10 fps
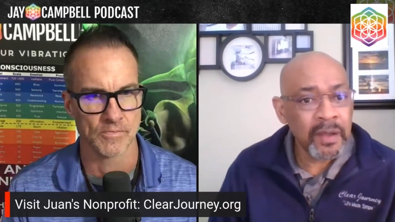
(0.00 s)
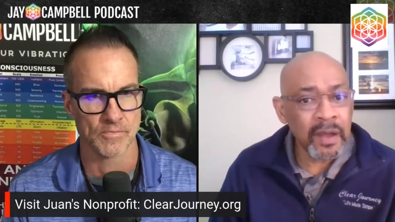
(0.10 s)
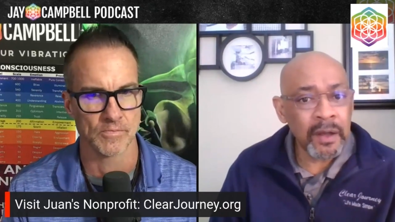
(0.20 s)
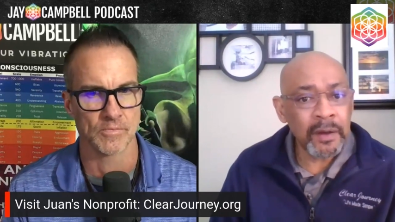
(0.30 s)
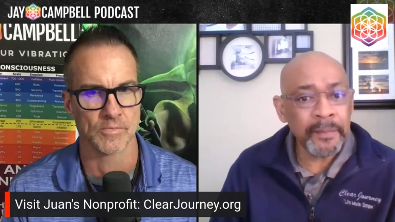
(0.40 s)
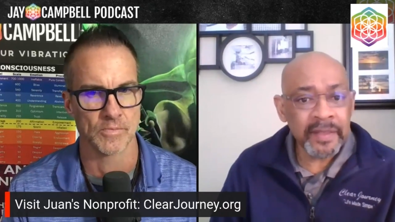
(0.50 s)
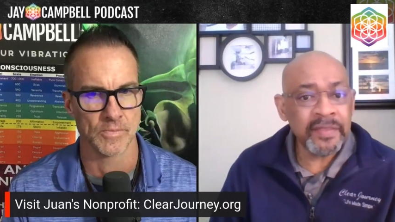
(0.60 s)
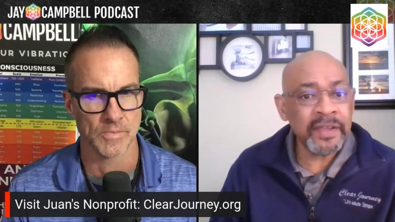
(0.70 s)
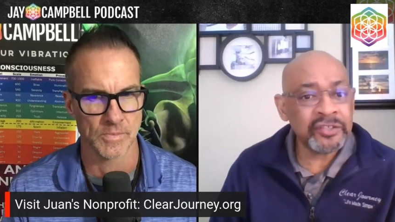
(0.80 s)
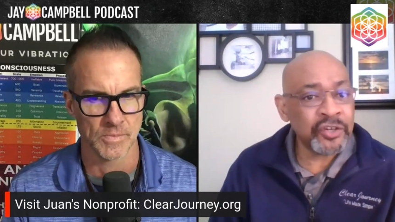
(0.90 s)
Speaker 1: um, in
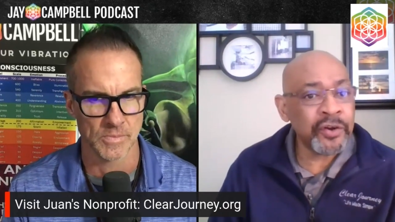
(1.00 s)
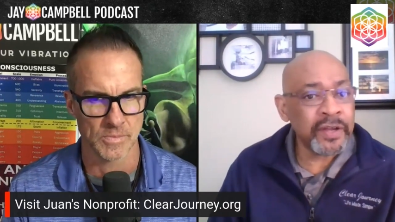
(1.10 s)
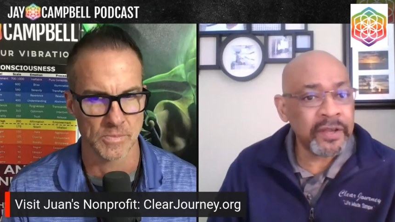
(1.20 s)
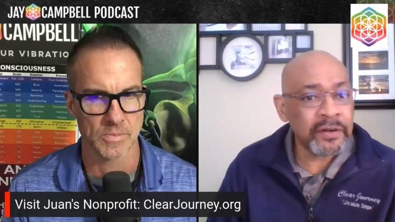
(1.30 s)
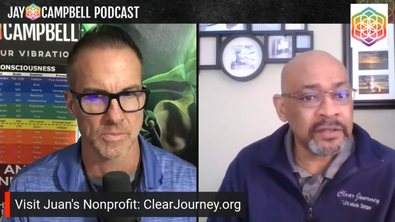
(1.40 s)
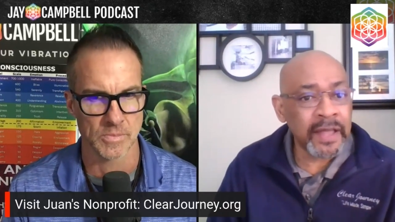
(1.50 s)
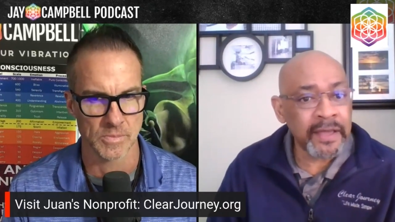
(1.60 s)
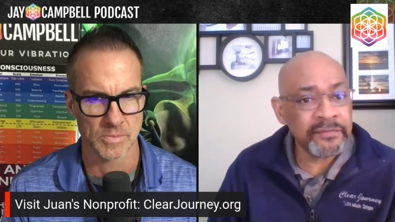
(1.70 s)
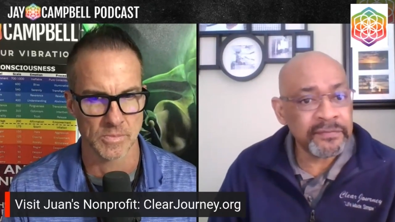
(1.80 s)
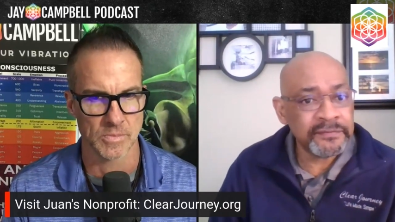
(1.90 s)
their journey called
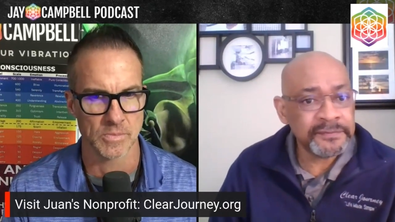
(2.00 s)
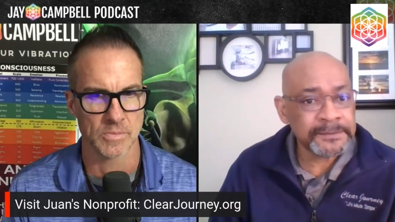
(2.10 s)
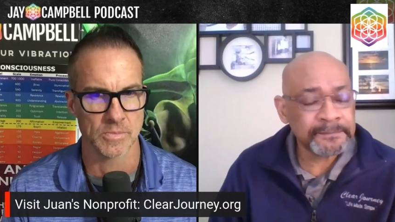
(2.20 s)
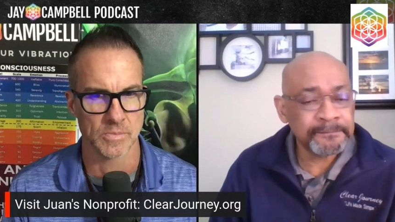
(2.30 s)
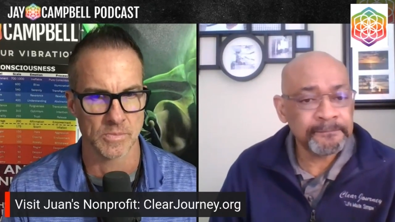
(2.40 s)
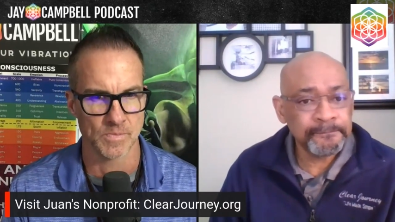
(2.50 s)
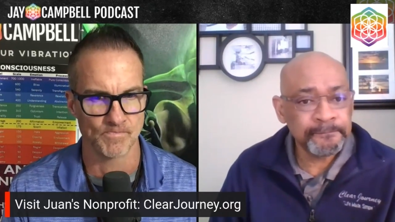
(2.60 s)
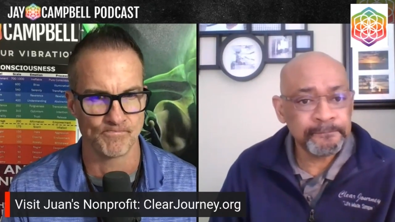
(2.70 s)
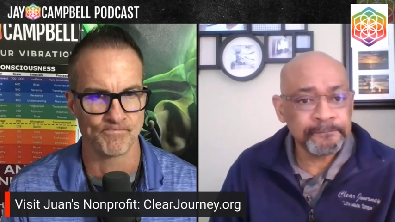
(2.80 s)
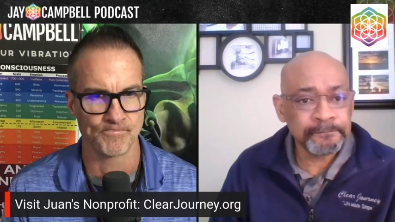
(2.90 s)
life.
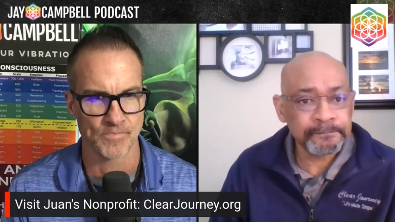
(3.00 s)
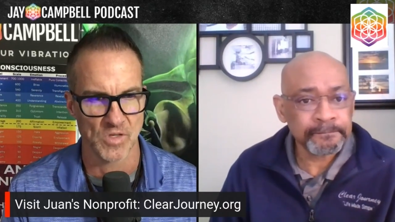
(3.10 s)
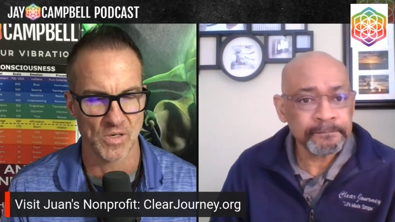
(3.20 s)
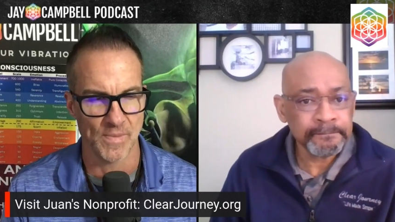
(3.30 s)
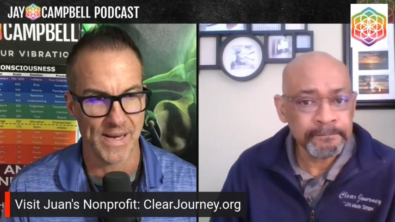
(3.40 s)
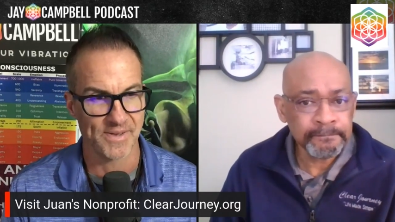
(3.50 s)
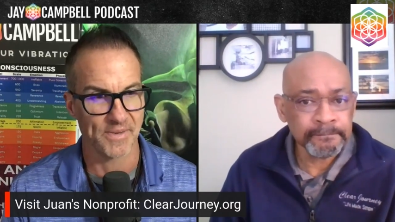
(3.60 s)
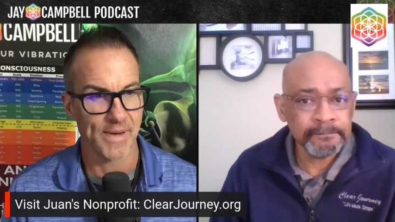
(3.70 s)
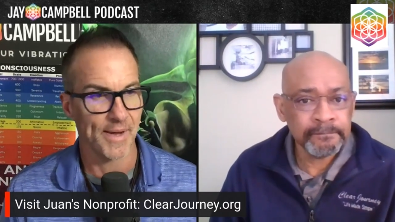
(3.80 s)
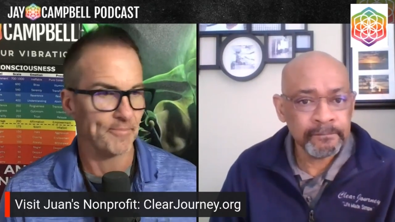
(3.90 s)
Speaker 2: Amazing,
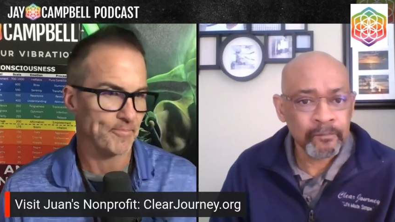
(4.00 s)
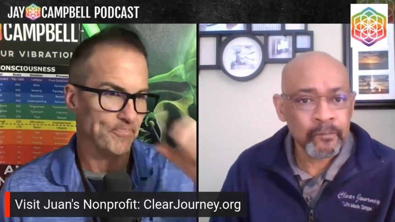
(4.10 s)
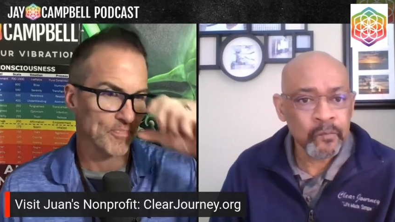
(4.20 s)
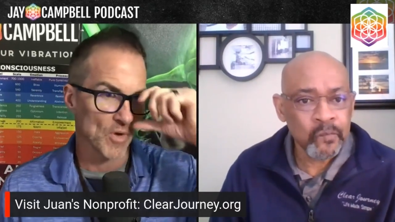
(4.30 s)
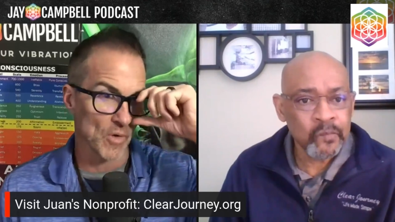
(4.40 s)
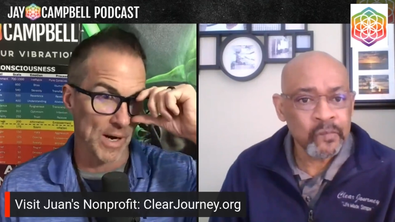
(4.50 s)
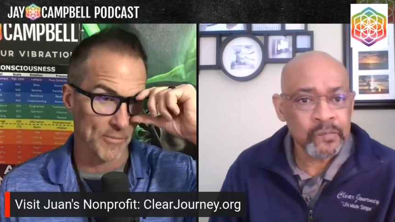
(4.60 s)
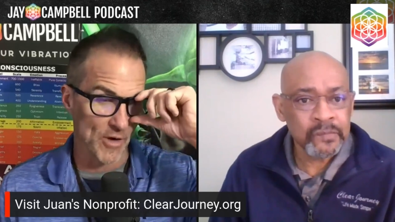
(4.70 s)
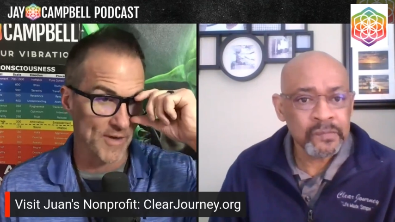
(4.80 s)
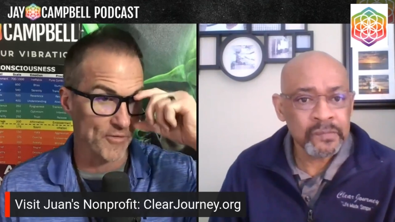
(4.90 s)
man. Well, I'm
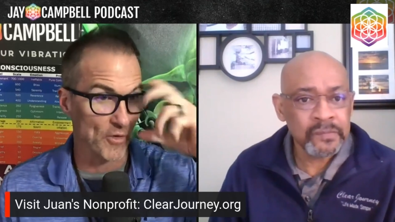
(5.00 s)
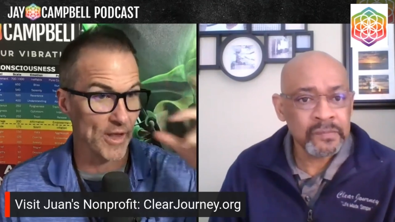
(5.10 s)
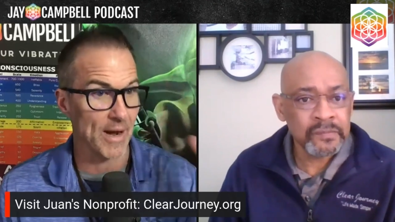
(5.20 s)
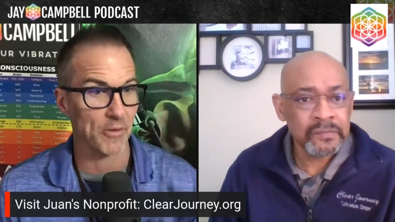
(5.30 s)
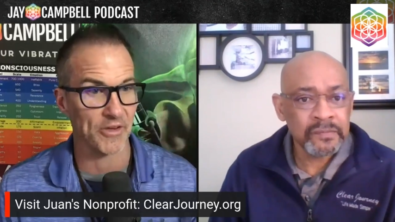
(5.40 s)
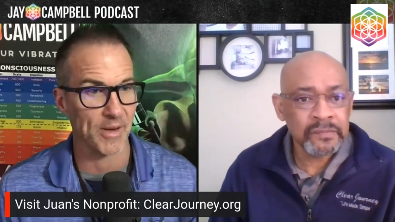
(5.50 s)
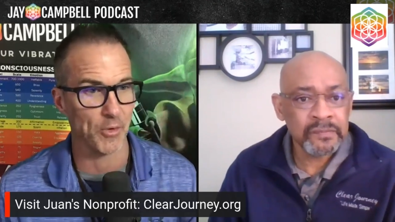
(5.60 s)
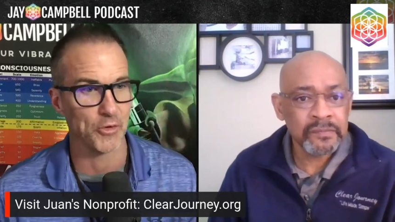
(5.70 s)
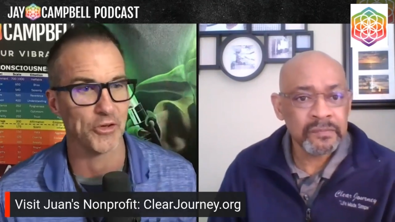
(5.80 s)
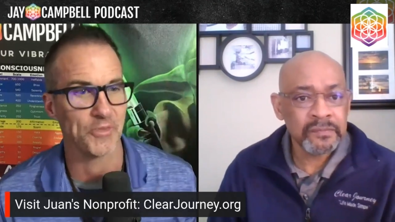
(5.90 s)
grateful that I was able
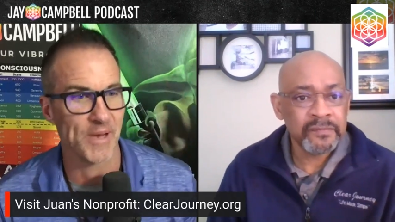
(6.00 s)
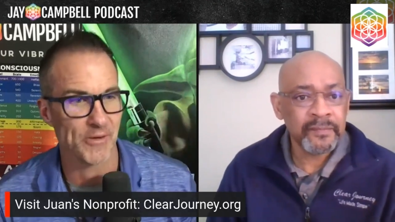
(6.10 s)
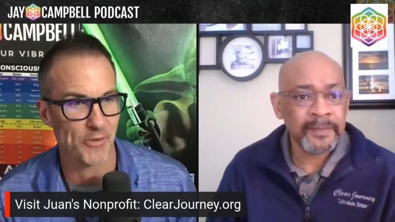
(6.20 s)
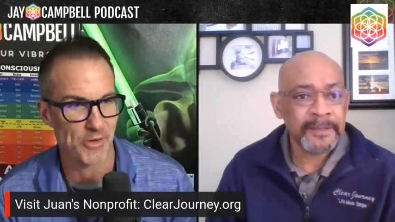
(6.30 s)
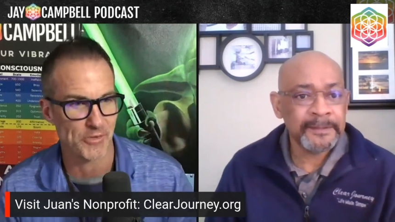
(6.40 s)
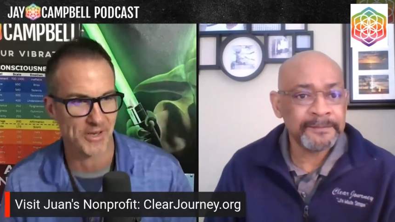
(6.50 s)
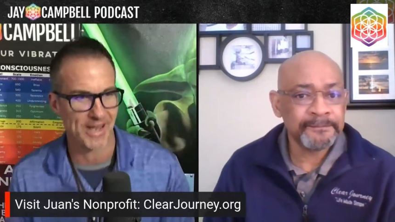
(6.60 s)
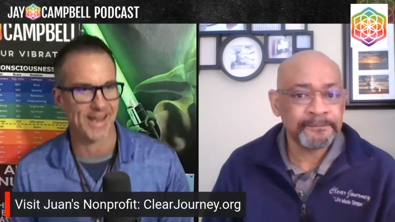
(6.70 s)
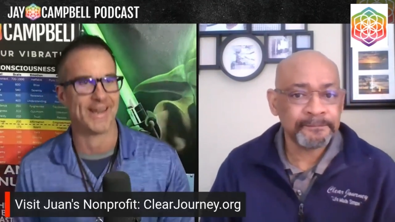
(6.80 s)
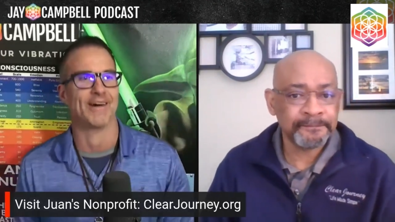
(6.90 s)
to speak with you
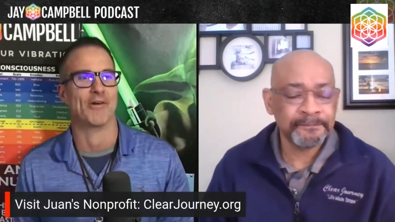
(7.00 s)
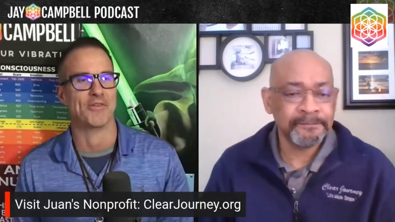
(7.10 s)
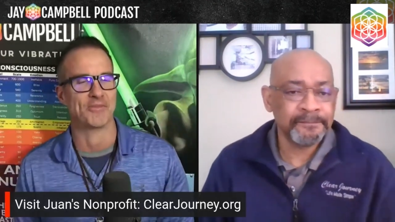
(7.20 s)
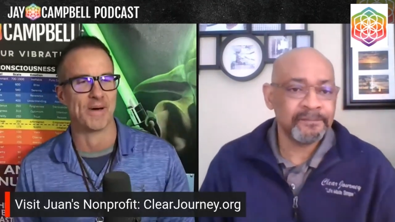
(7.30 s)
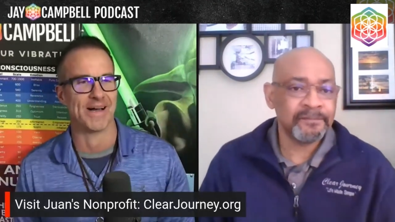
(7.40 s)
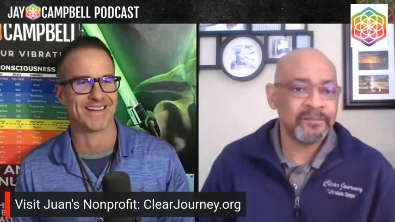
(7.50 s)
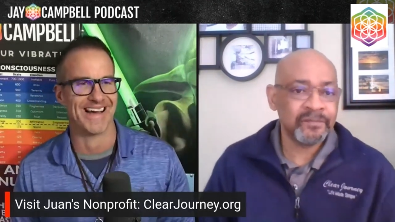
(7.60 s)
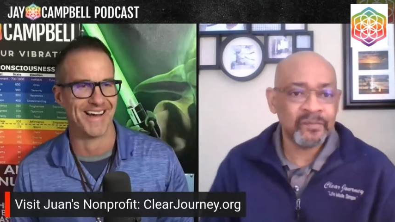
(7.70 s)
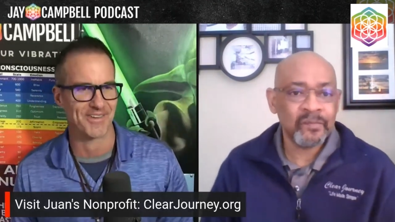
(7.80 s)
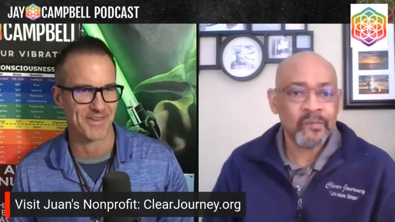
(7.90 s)
today on this
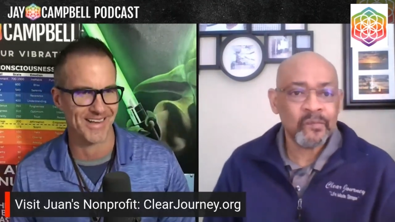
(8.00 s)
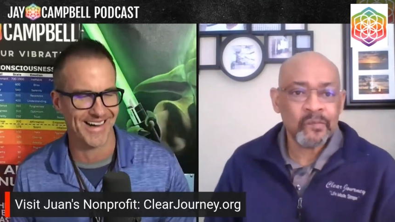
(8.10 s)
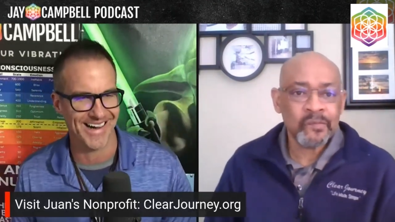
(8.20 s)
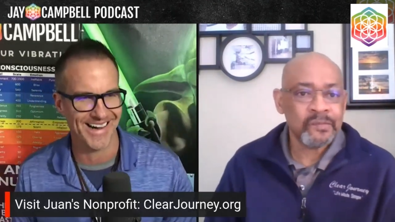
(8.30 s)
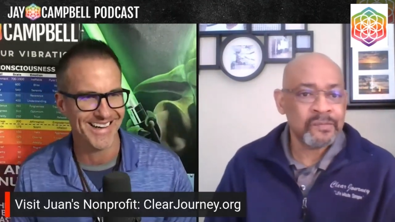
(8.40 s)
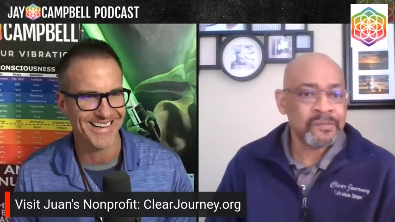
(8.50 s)
podcast. Uh,